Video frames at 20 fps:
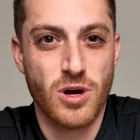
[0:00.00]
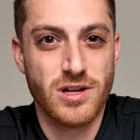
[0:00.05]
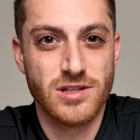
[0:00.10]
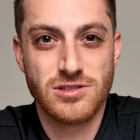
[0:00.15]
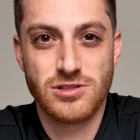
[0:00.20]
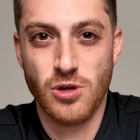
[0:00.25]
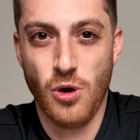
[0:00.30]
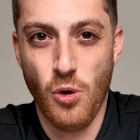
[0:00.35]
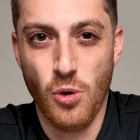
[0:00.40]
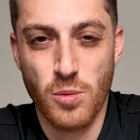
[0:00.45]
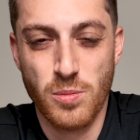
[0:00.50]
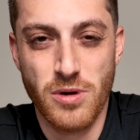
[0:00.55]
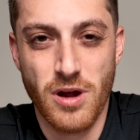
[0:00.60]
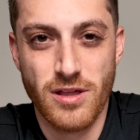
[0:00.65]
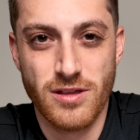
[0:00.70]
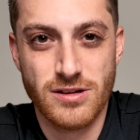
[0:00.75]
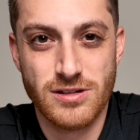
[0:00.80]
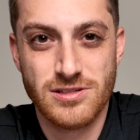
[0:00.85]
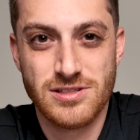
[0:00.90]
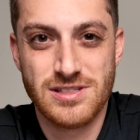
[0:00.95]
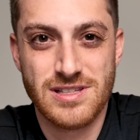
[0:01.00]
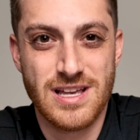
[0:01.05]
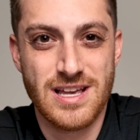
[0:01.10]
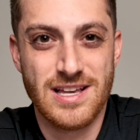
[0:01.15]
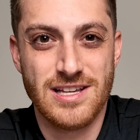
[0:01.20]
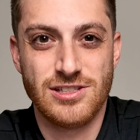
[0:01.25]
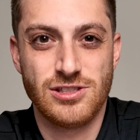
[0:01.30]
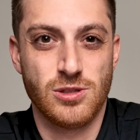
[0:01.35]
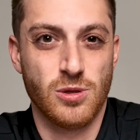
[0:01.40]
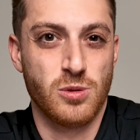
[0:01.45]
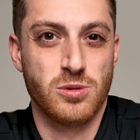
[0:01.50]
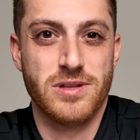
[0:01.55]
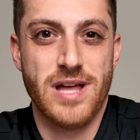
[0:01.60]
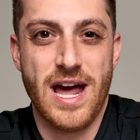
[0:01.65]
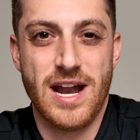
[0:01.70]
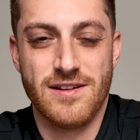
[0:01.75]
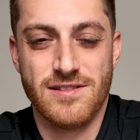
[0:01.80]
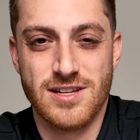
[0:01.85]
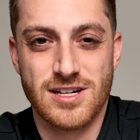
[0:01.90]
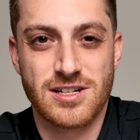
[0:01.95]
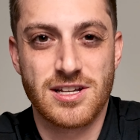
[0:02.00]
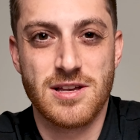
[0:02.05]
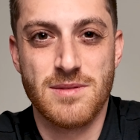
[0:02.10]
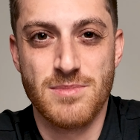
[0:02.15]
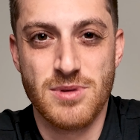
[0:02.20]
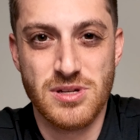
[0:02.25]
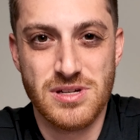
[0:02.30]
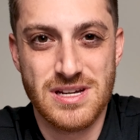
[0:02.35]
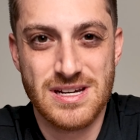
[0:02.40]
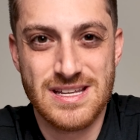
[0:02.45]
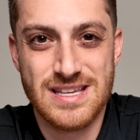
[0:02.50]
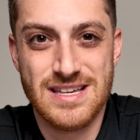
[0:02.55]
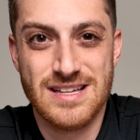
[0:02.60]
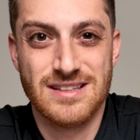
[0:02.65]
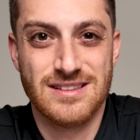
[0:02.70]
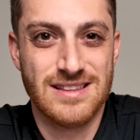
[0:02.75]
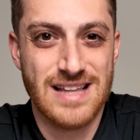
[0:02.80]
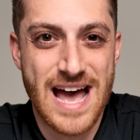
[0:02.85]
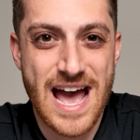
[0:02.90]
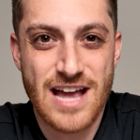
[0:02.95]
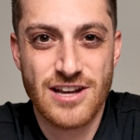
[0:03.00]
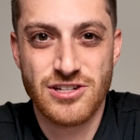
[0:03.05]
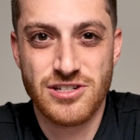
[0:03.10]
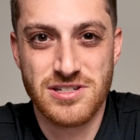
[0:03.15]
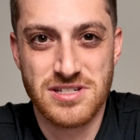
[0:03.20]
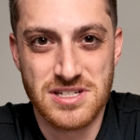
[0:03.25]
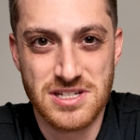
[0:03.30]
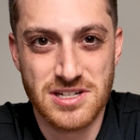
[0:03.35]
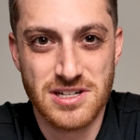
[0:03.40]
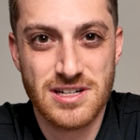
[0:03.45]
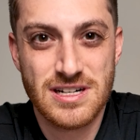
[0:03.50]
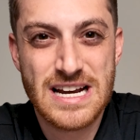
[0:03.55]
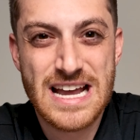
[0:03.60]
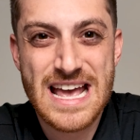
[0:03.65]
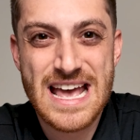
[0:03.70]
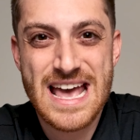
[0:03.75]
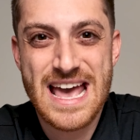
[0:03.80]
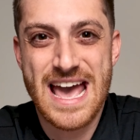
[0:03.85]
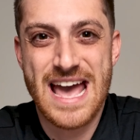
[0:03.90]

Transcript: was Toll Brothers. They sold out of their community last year,